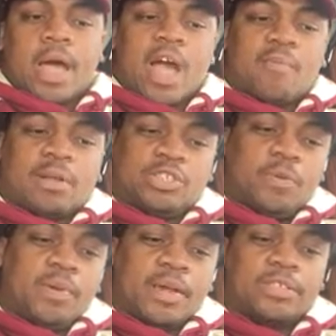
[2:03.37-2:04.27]
I have my
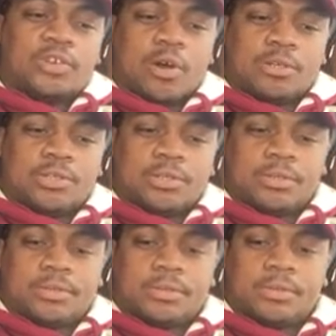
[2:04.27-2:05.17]
GPS charger,
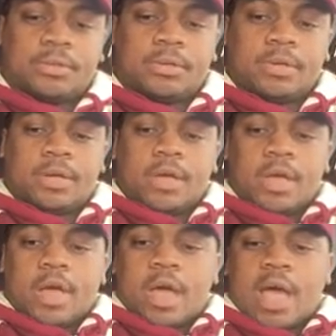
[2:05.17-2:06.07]

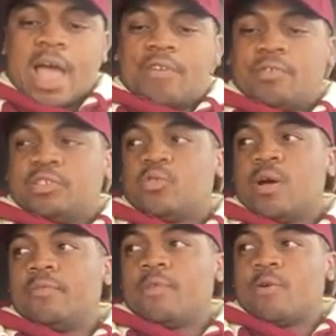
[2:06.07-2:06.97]
I have a
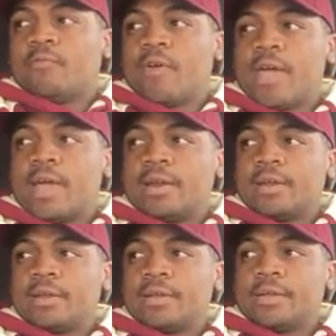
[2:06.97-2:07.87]
12 volt
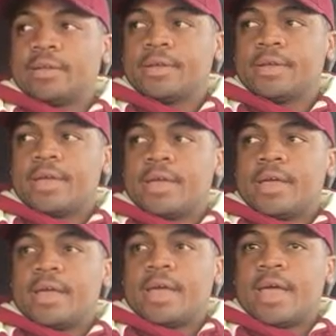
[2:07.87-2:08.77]
fan,
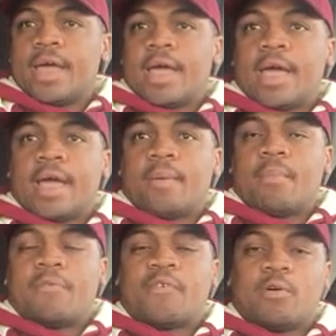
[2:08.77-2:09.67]
and
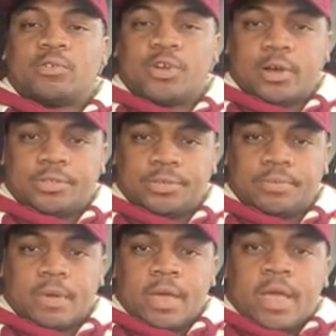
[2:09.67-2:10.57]
my phone charger.
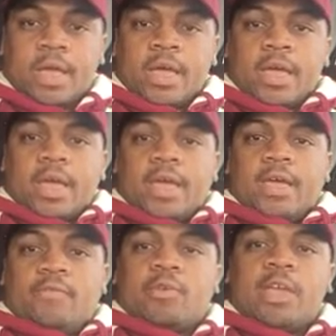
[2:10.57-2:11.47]

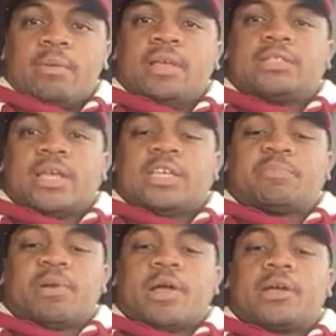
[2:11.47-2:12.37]
If you keep these things
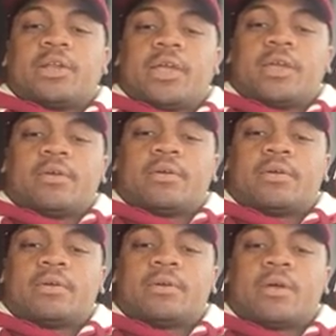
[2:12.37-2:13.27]
plugged in
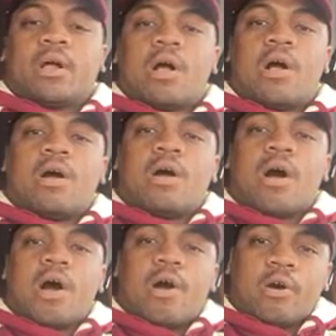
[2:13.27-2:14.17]

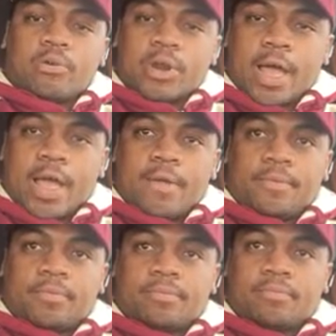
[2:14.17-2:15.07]
all night
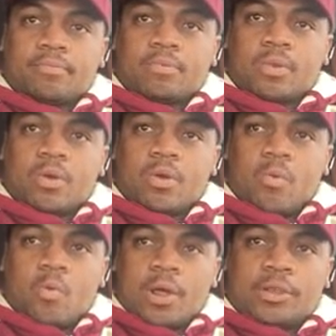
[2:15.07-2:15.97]

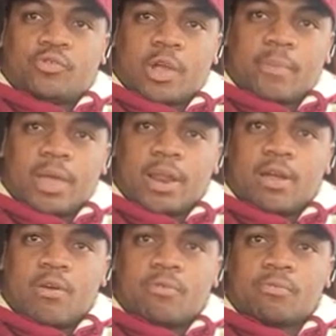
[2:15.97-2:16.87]
without the truck being
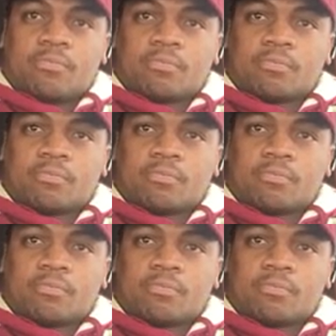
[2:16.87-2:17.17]
on,